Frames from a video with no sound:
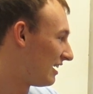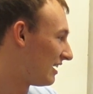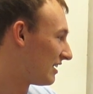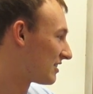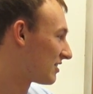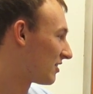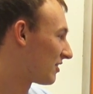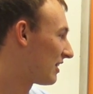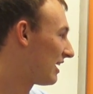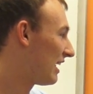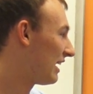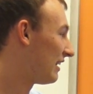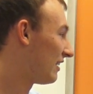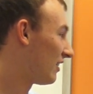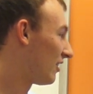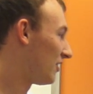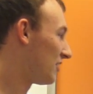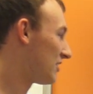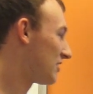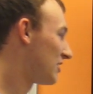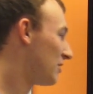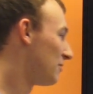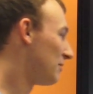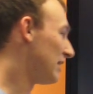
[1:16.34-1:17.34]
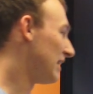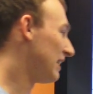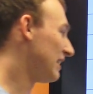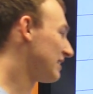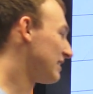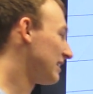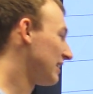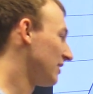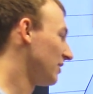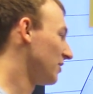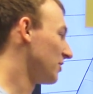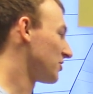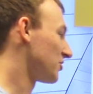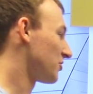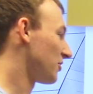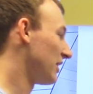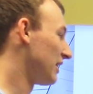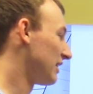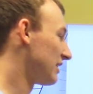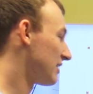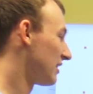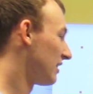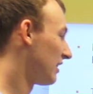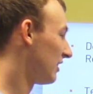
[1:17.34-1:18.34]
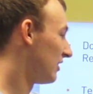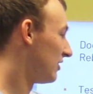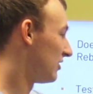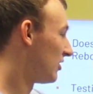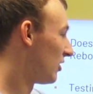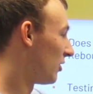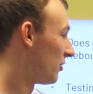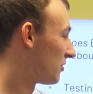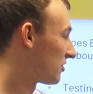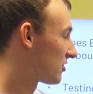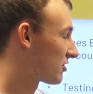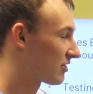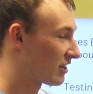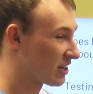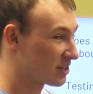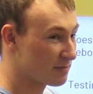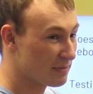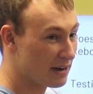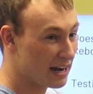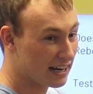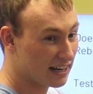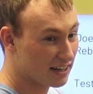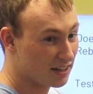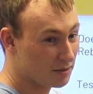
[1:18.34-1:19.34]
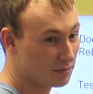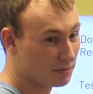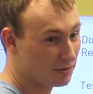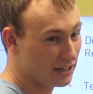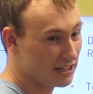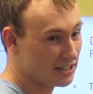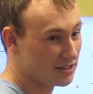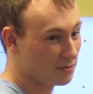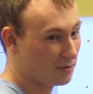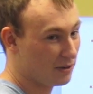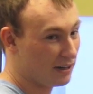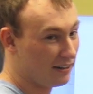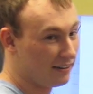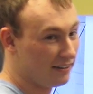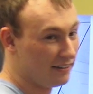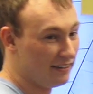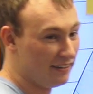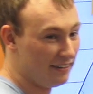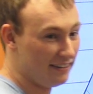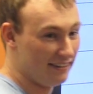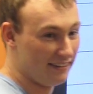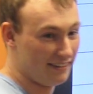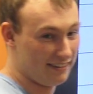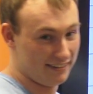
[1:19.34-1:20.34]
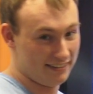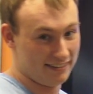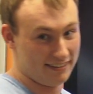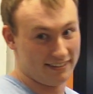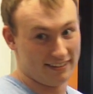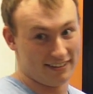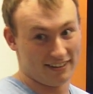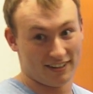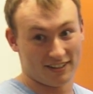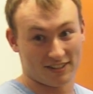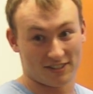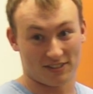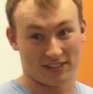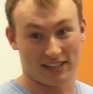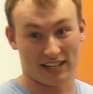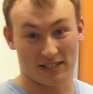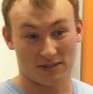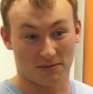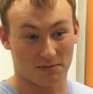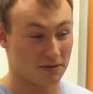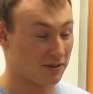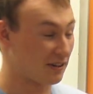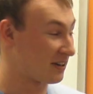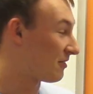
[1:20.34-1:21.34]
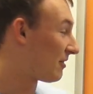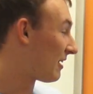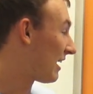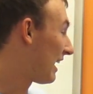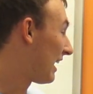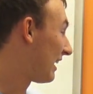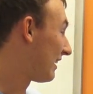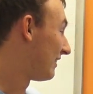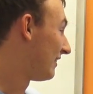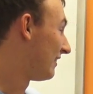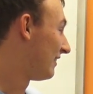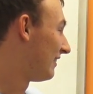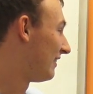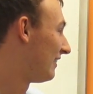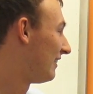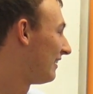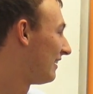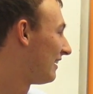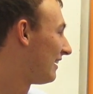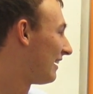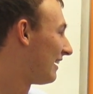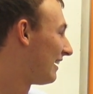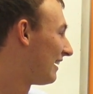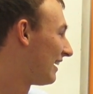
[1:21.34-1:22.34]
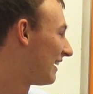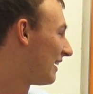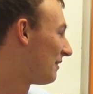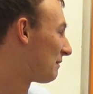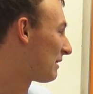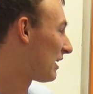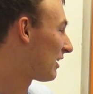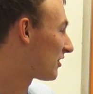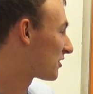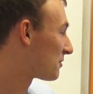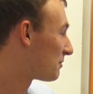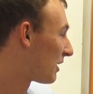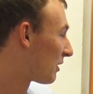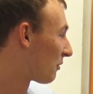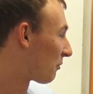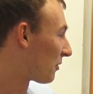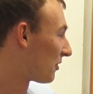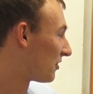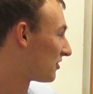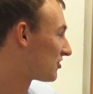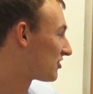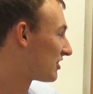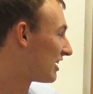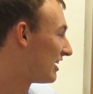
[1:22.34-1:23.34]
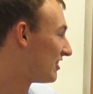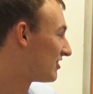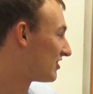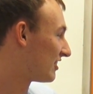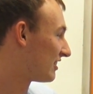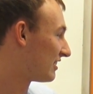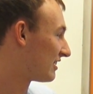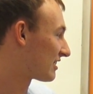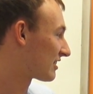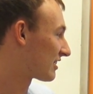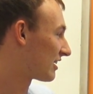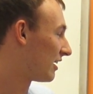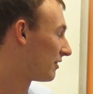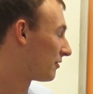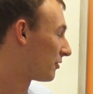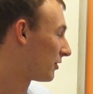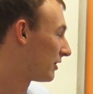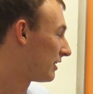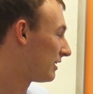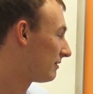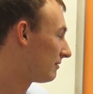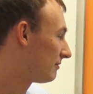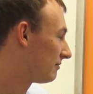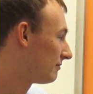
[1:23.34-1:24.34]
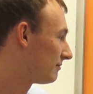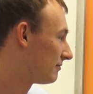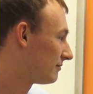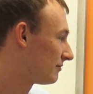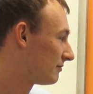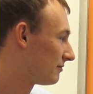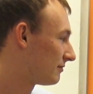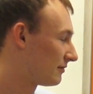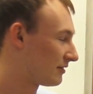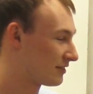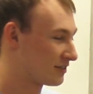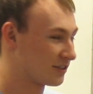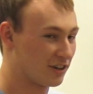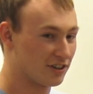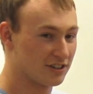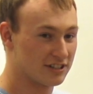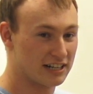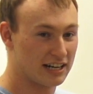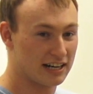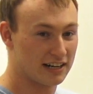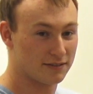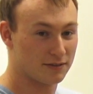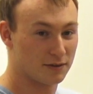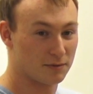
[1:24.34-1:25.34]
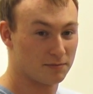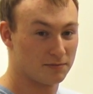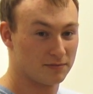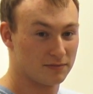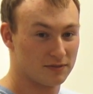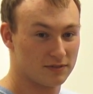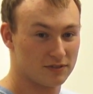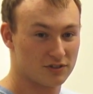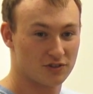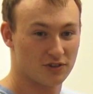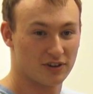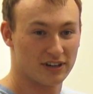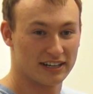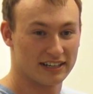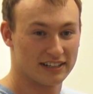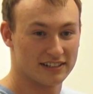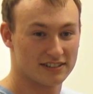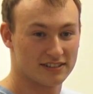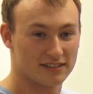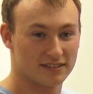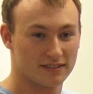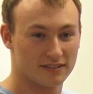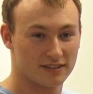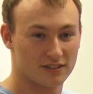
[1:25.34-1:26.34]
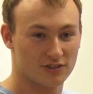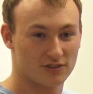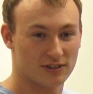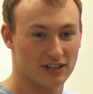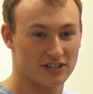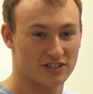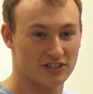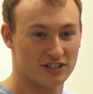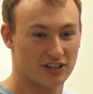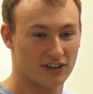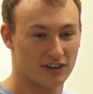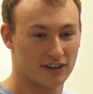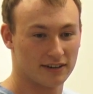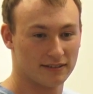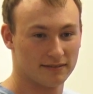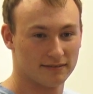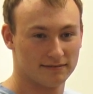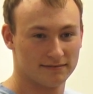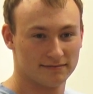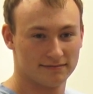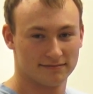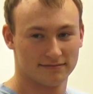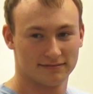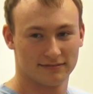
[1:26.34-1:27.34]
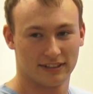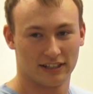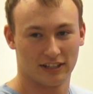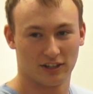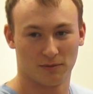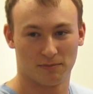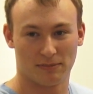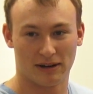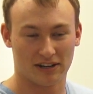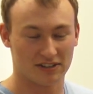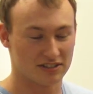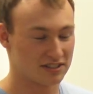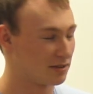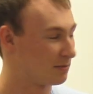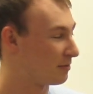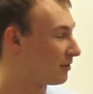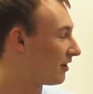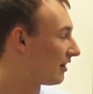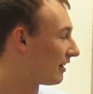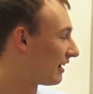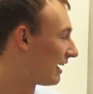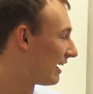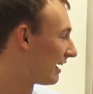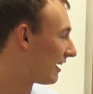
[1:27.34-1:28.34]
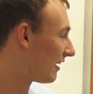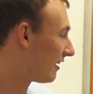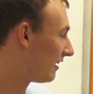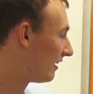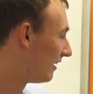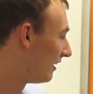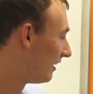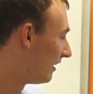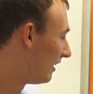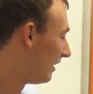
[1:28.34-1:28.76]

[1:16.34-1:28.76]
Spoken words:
So then it also means that those strings don't stretch back into place well. So that's pretty rad. That was my world-changing discovery. Turns out if a string is stretchier, it'll bounce the ball higher.